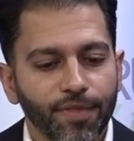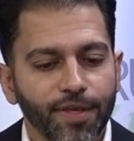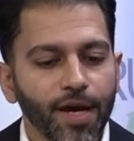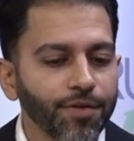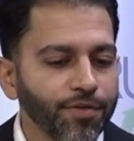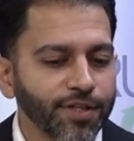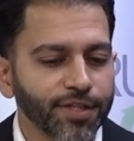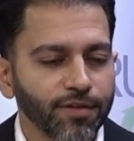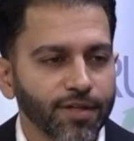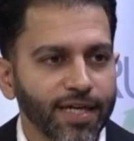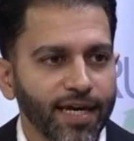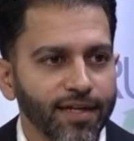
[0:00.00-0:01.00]
The other thing to
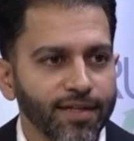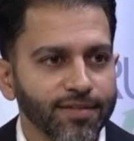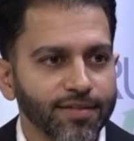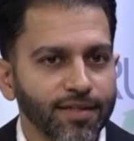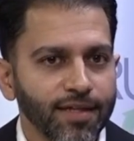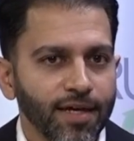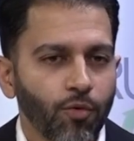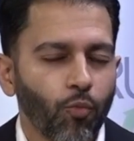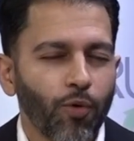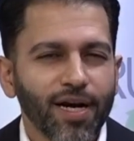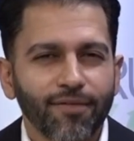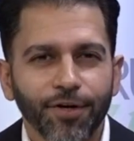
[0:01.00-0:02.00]
look at is
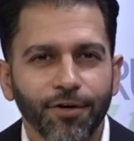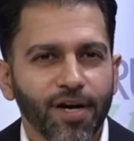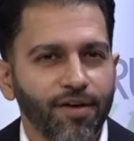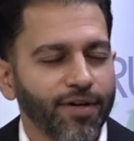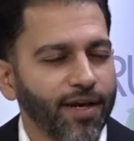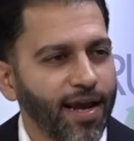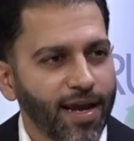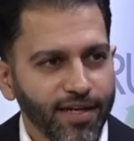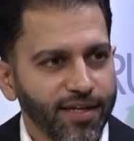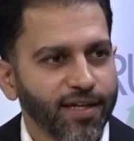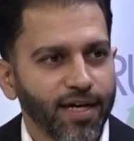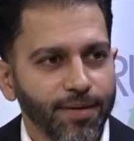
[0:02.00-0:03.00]
whenever you're having
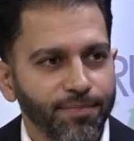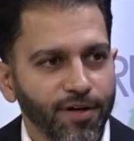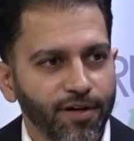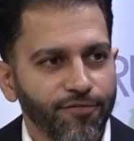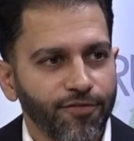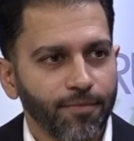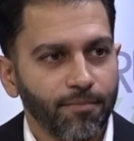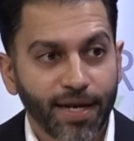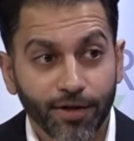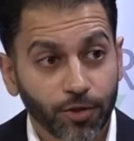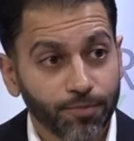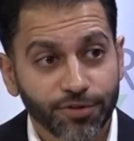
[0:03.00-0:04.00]
any type of
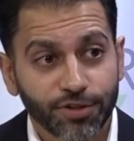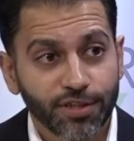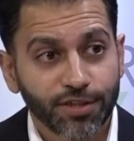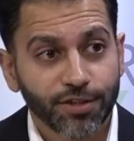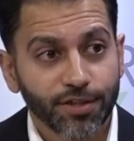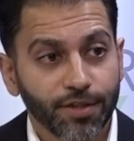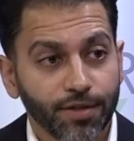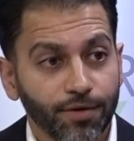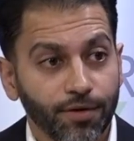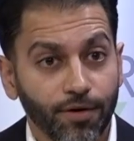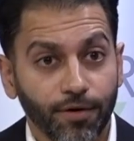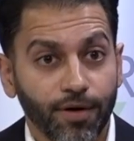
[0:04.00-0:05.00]
medical procedure
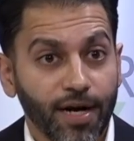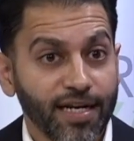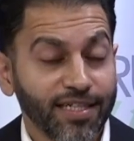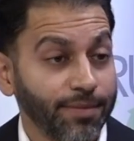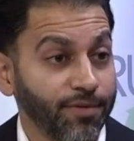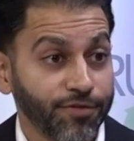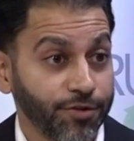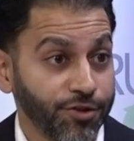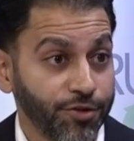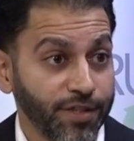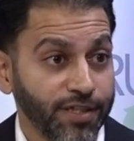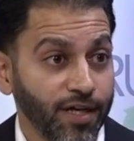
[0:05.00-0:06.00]
or any type of
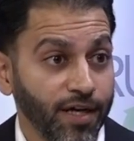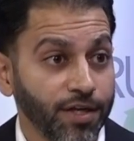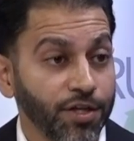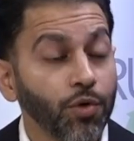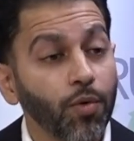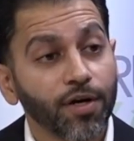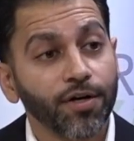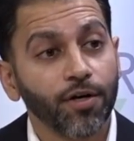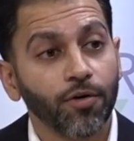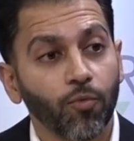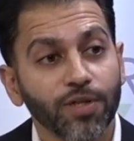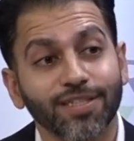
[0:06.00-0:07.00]
surgery done, you want to
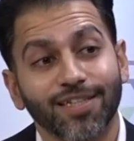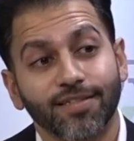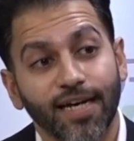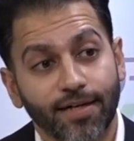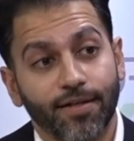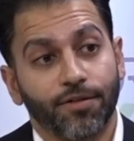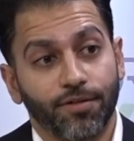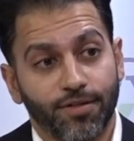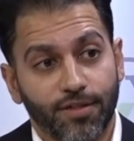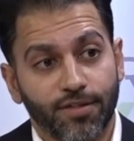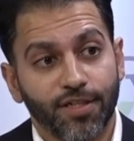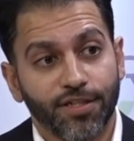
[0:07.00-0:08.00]
know what's the technical
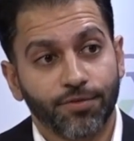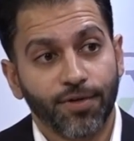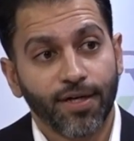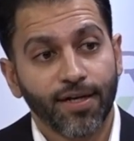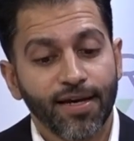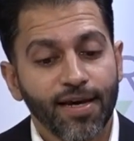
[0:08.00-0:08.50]
success rate.